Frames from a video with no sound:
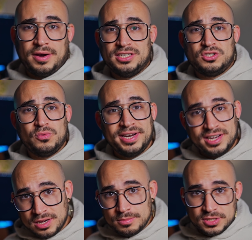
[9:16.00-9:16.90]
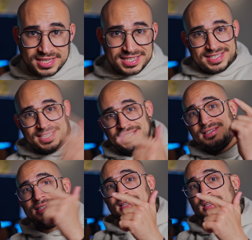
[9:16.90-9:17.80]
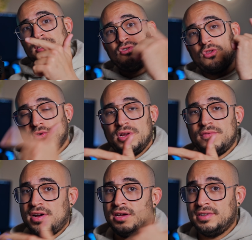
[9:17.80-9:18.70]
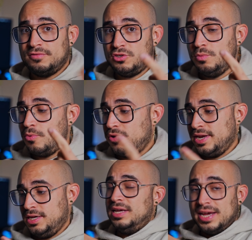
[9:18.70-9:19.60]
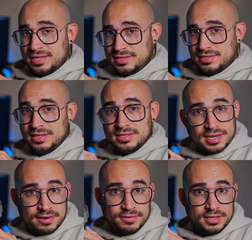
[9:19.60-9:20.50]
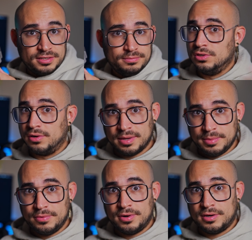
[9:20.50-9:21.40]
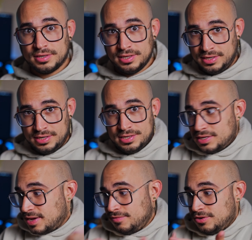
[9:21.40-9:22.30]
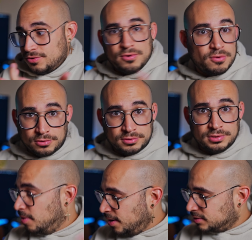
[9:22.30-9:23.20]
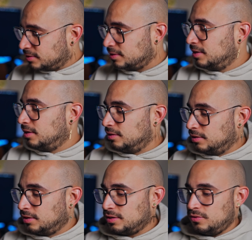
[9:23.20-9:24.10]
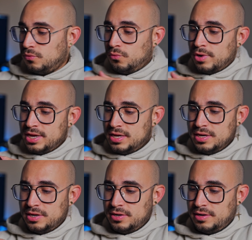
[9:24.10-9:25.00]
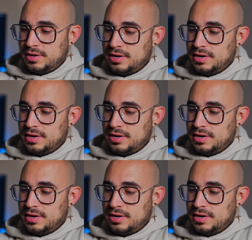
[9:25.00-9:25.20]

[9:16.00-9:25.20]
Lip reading: All right, so when it comes to the 16 to 35 f2.8, yes, it's heavier. Don't get me wrong. It is heavier to hold, but look, right here,